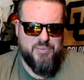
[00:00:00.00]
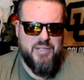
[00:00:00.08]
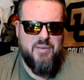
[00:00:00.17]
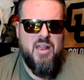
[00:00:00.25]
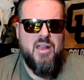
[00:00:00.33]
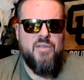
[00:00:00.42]

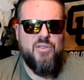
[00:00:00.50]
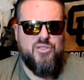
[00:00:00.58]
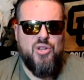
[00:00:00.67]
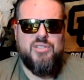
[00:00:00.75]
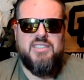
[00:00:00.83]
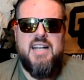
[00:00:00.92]
But the
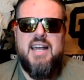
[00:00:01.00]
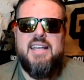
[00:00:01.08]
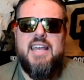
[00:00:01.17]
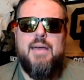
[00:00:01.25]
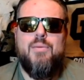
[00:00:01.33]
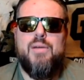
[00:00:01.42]
Thursday
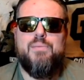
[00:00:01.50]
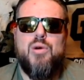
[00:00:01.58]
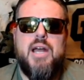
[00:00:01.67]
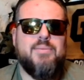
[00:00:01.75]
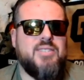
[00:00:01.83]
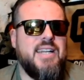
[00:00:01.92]
night game on
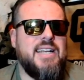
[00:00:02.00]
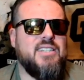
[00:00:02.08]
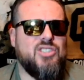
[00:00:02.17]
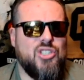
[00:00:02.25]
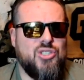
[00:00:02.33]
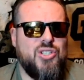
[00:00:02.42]
Prime tonight
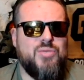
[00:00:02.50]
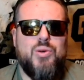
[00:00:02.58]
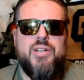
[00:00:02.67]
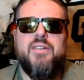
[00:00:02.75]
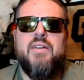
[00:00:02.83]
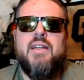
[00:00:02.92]
is a good
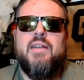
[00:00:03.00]
one.